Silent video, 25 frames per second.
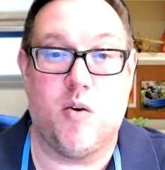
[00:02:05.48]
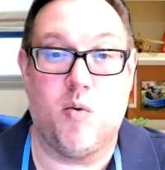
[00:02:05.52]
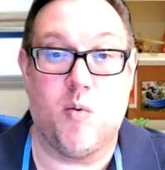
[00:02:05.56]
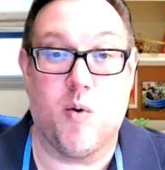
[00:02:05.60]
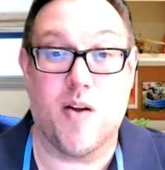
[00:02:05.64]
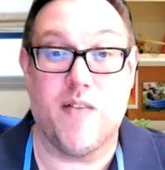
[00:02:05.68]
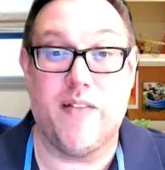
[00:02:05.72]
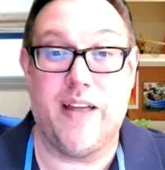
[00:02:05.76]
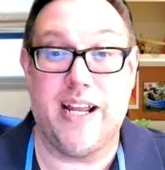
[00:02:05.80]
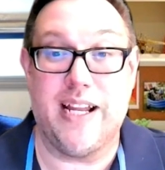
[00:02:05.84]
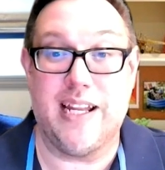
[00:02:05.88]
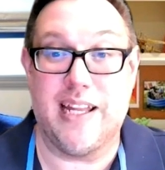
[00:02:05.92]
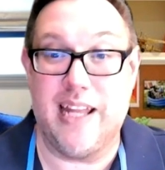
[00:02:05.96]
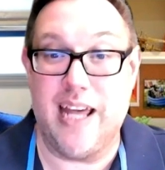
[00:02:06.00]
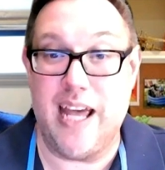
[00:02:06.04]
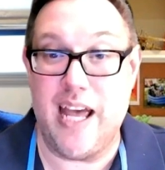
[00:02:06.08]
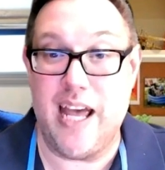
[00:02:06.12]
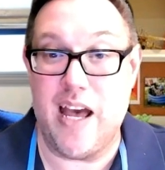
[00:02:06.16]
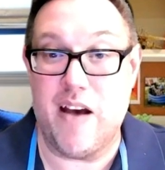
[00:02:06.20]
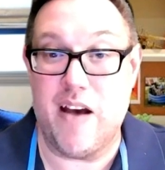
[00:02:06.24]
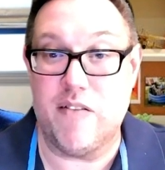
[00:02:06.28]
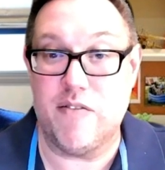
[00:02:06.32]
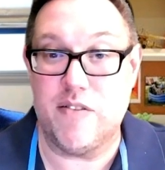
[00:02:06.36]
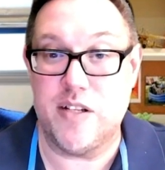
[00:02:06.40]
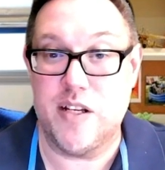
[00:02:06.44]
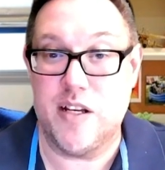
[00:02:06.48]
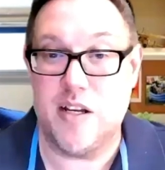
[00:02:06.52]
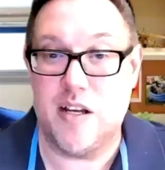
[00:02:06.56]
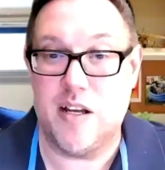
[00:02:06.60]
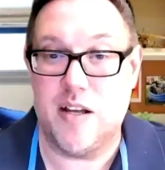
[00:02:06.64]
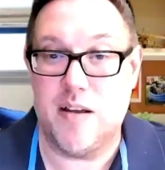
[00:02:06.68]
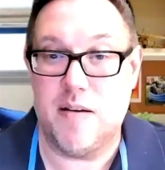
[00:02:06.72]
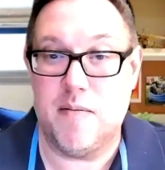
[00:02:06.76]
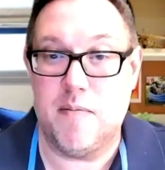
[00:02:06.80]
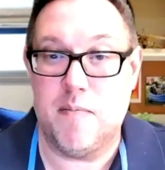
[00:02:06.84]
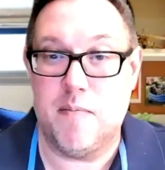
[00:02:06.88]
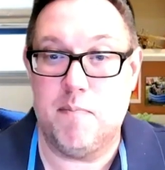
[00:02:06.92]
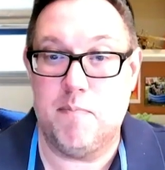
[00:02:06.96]
where they lived,
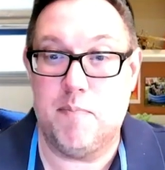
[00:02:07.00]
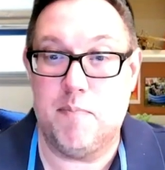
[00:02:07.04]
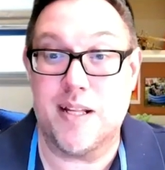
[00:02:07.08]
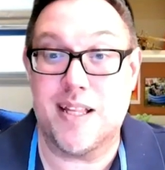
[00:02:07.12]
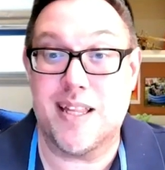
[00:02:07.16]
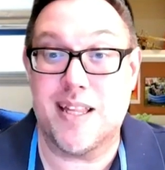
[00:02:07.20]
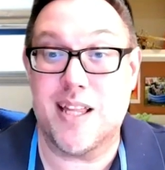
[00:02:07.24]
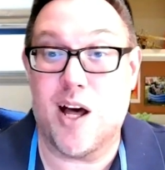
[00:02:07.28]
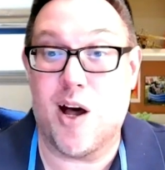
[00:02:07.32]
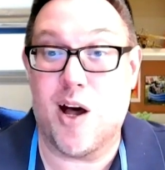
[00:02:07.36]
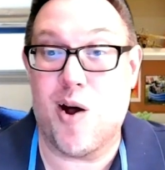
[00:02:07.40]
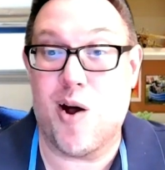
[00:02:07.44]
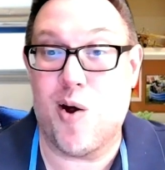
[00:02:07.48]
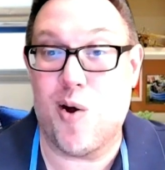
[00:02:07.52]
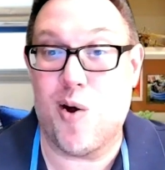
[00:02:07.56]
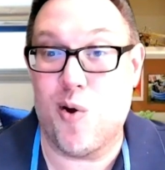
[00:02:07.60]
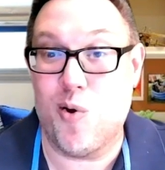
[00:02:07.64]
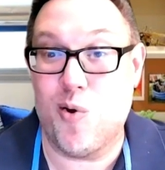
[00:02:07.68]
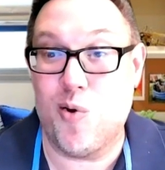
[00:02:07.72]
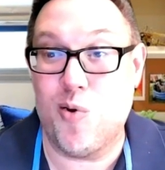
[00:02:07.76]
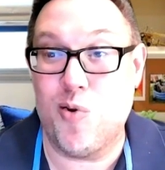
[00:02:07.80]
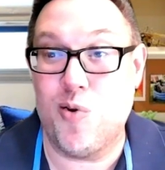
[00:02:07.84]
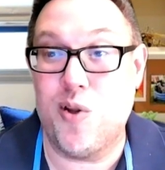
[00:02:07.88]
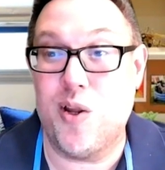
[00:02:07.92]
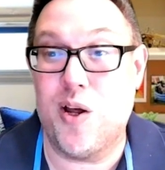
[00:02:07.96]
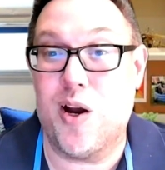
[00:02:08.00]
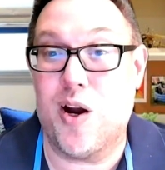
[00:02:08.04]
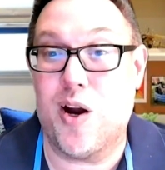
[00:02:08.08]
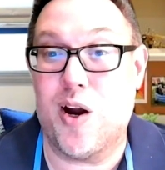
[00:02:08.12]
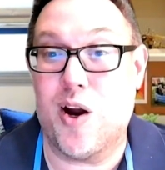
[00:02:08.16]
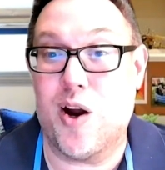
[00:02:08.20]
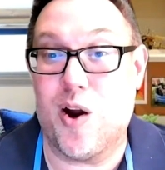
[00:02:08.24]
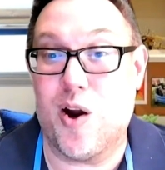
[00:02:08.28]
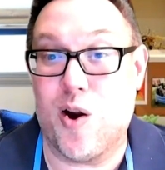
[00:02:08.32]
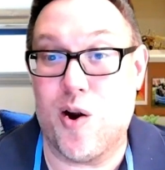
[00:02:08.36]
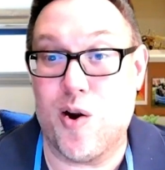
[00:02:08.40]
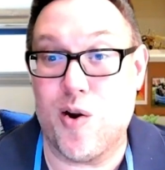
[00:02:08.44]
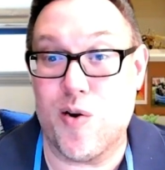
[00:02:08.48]
but the whole
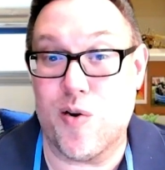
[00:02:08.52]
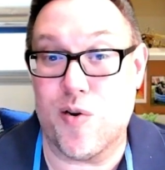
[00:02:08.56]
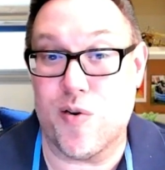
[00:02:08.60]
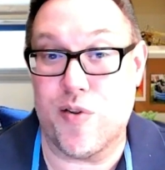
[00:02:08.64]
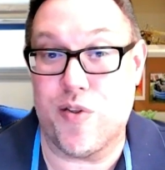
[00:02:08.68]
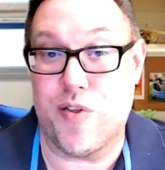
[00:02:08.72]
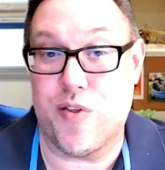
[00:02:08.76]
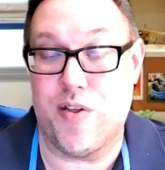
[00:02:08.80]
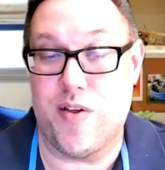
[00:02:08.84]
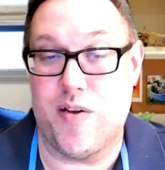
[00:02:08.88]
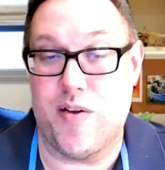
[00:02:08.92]
earth.